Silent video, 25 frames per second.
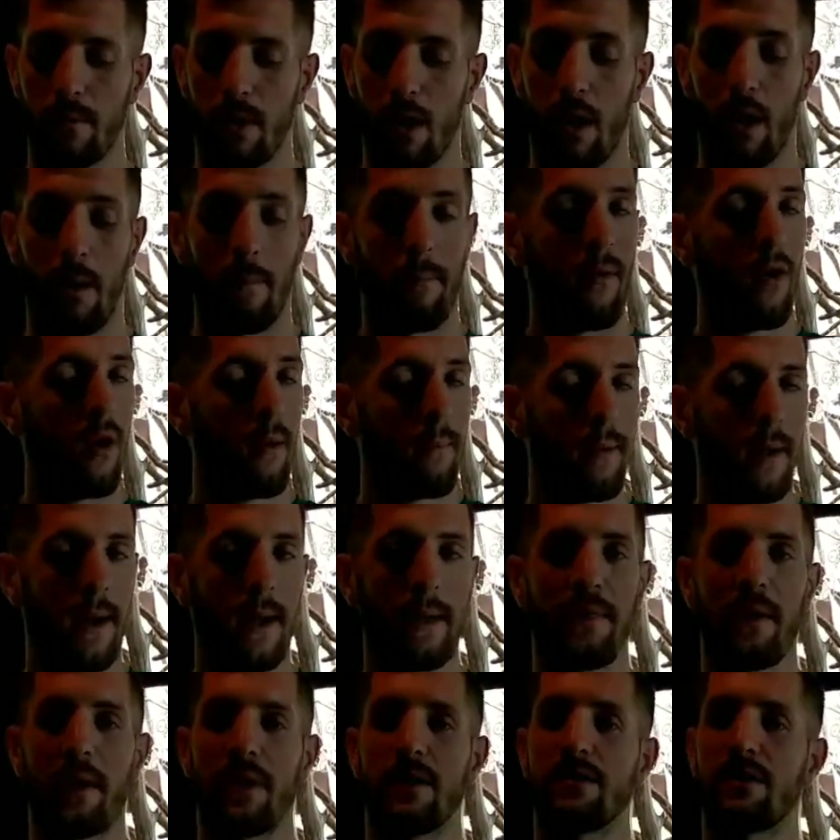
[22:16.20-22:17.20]
a ball
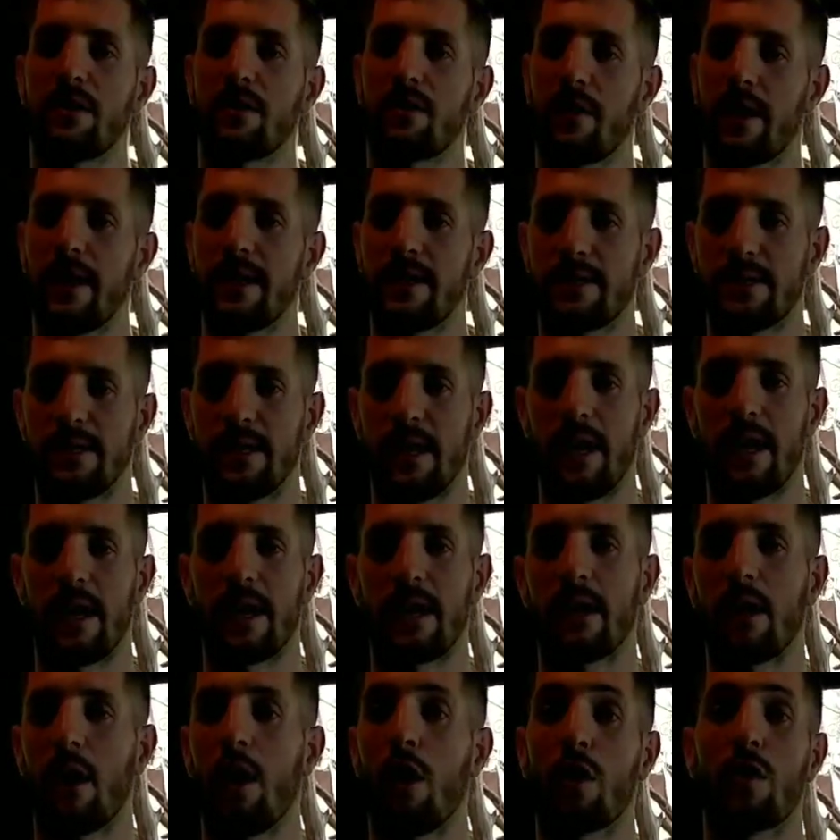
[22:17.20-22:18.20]
python is a great
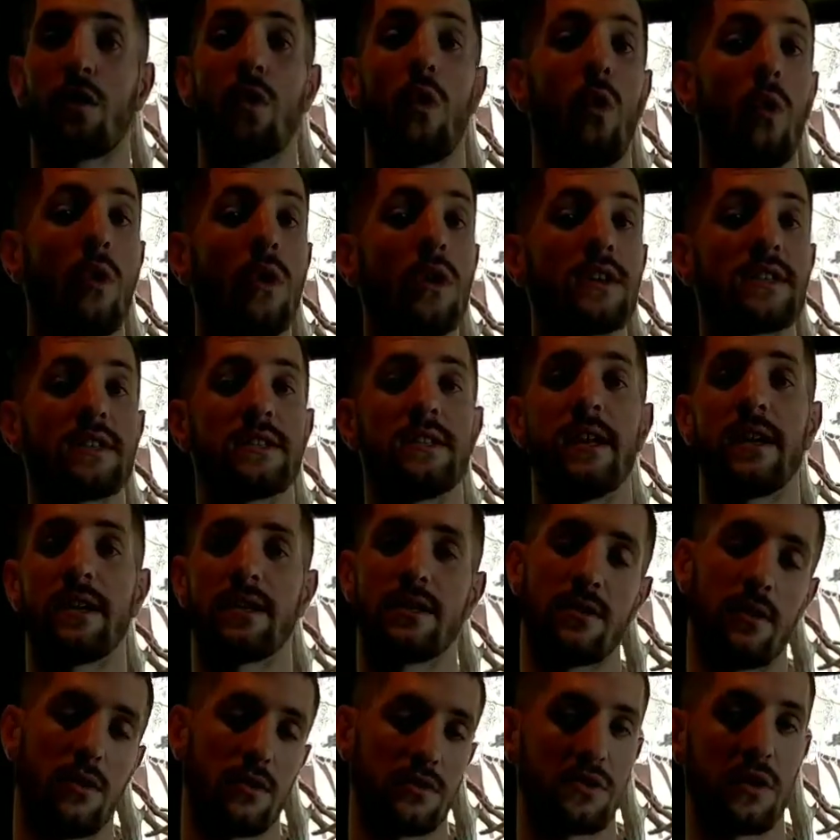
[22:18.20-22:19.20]
snake. A corn snake
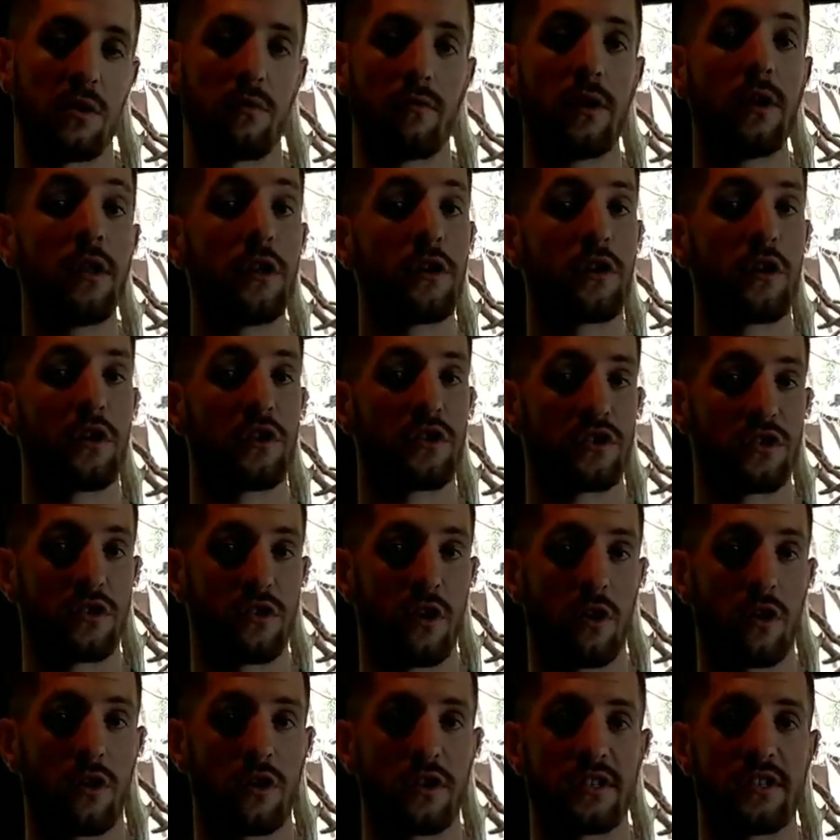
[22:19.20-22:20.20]
is also a really good
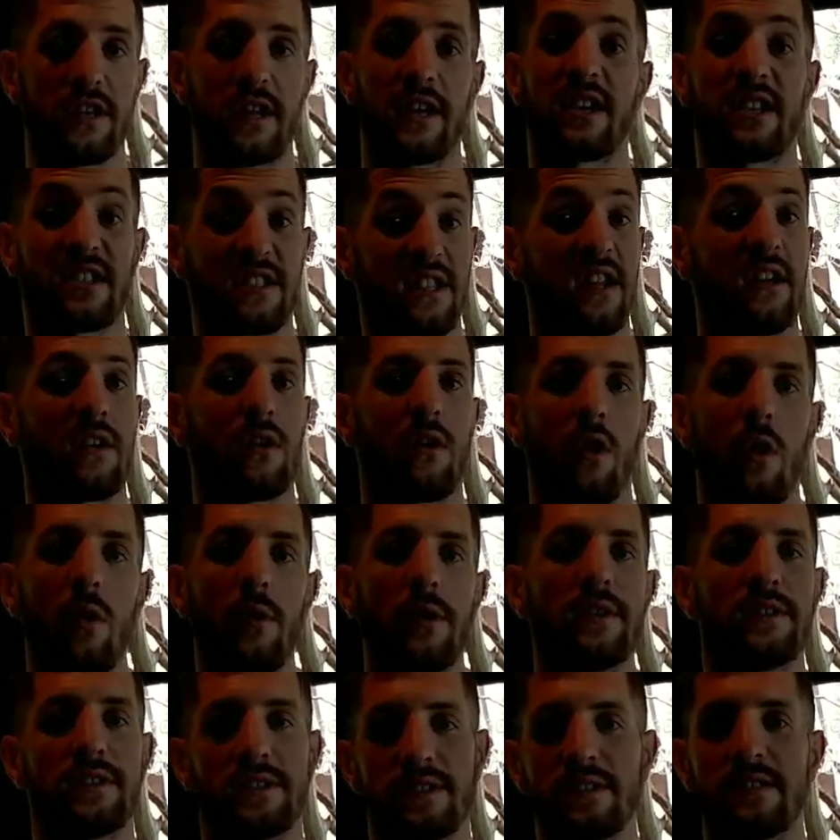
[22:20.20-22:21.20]
starter snake because they
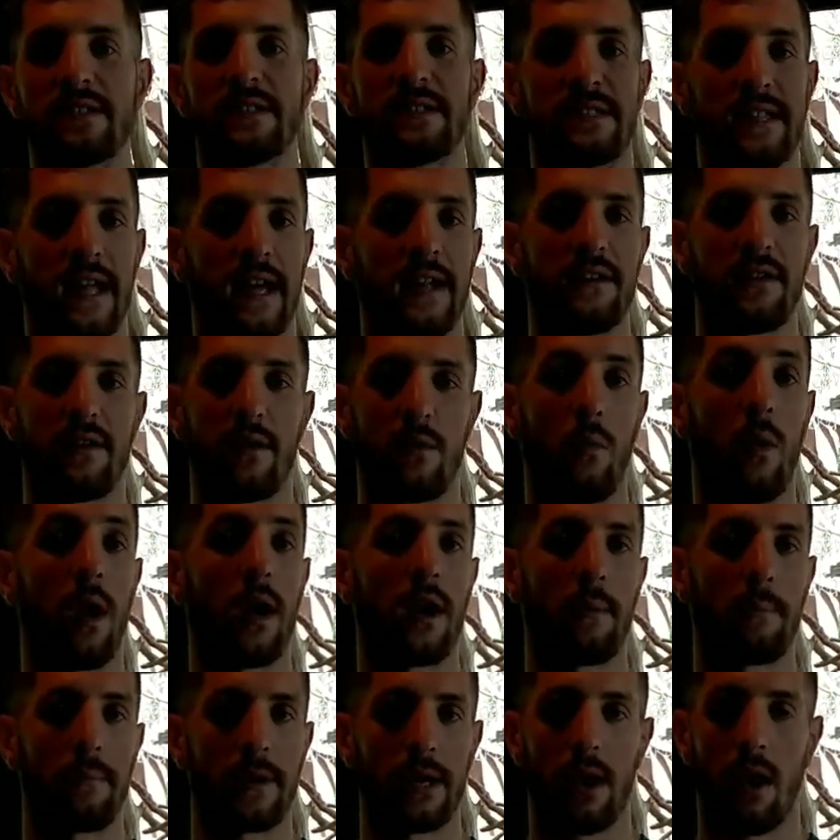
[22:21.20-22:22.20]
always tend to
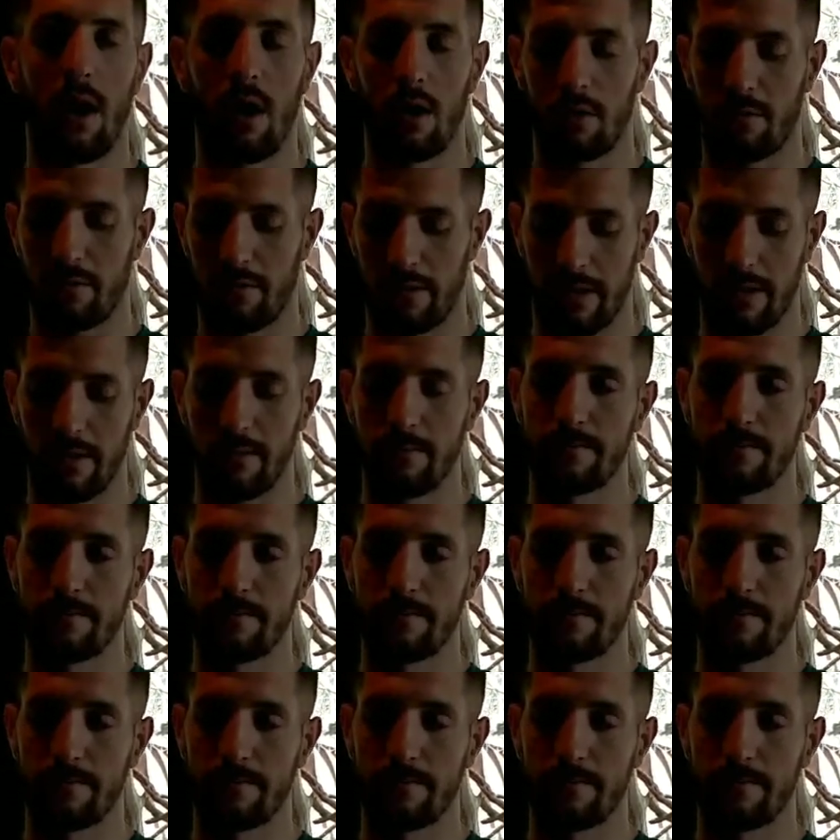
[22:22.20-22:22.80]
want to be hungry.